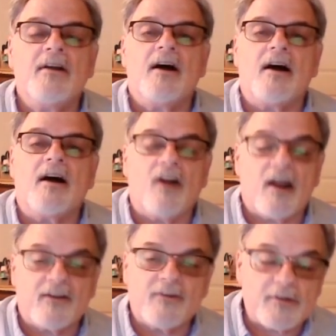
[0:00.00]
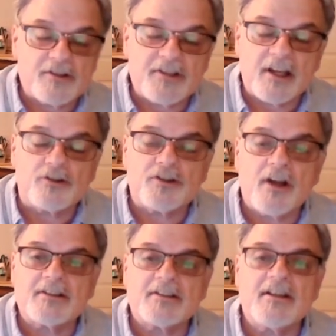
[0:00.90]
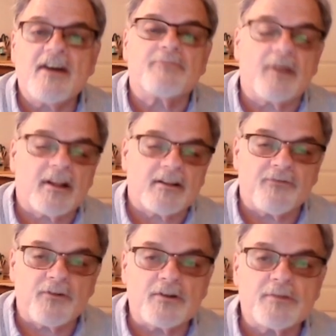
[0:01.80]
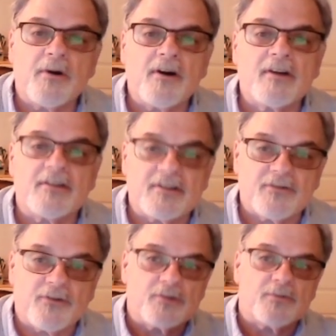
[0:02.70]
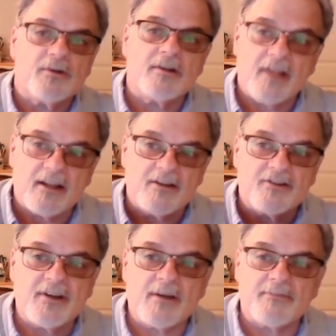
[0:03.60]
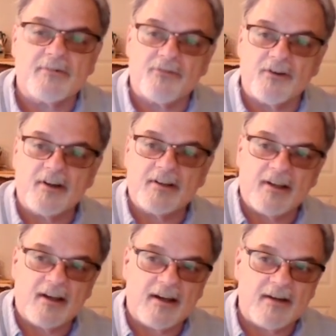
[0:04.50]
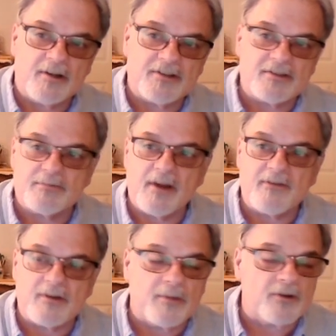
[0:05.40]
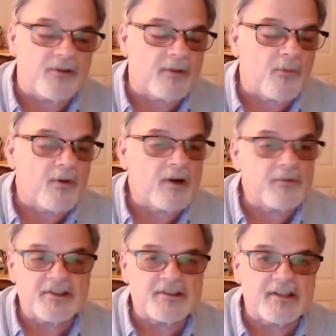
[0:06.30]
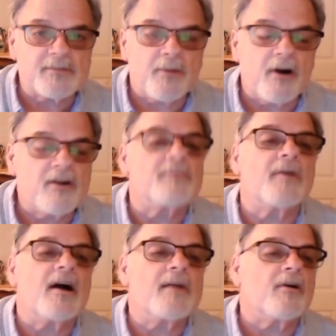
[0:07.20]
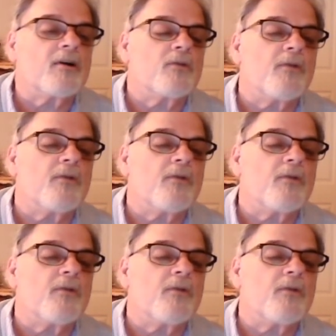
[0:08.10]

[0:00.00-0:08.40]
A lot of them are single-shot stuff, but like the first part, this first one that you see up in front, which is Brave and the Bold number 1, was a six-parter by Mark